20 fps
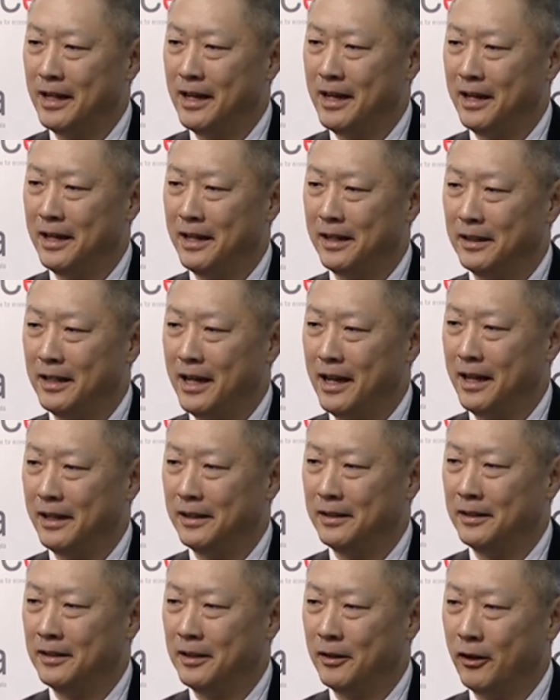
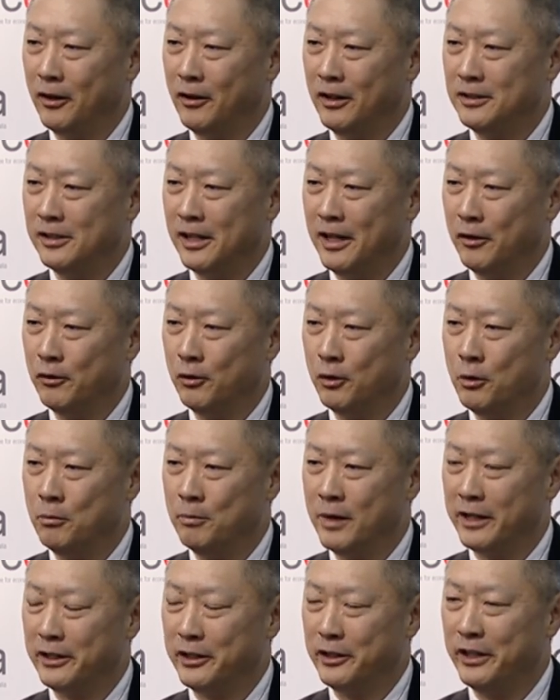and
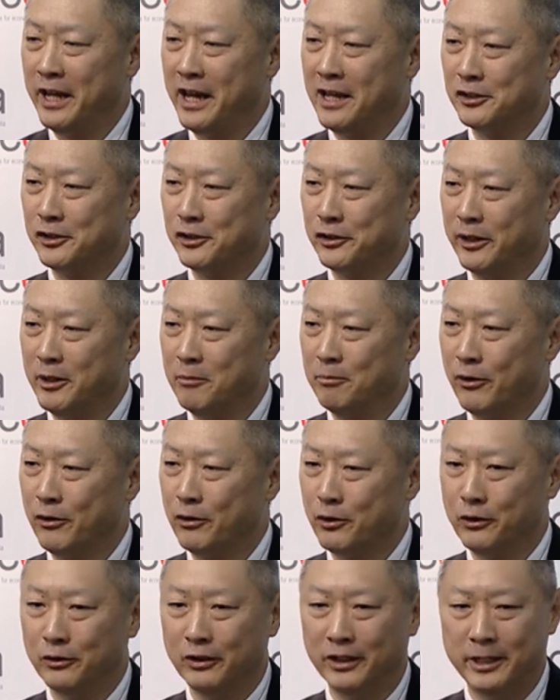hope I can answer them
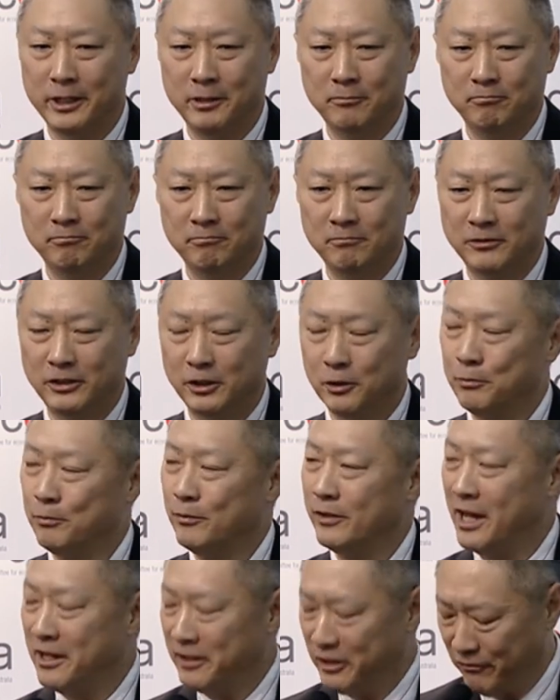thoroughly. So
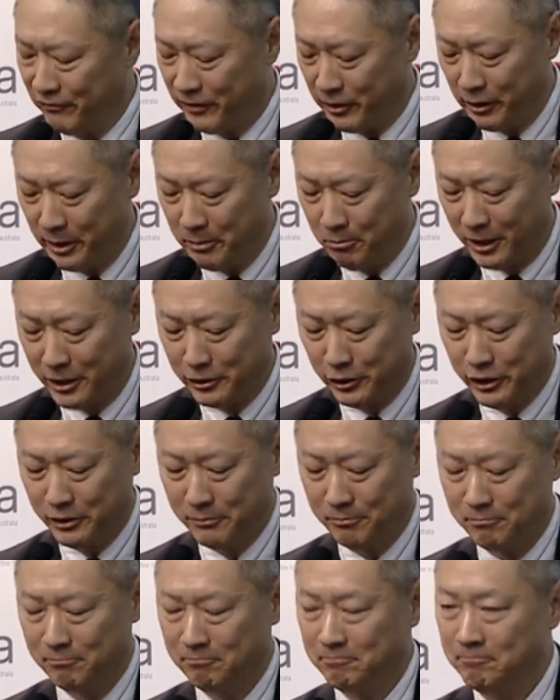thank you very much.